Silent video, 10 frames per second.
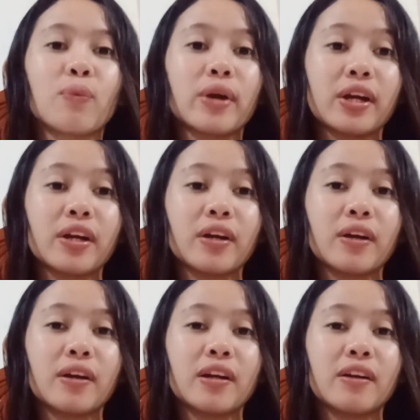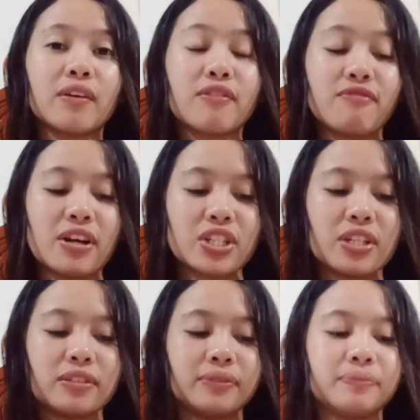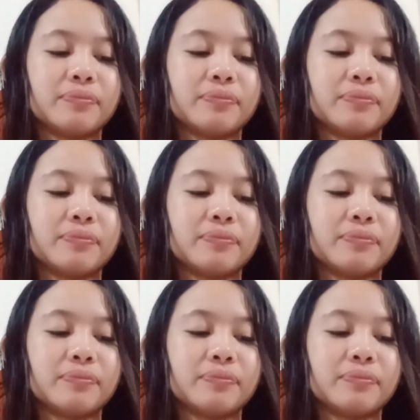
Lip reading: work or function?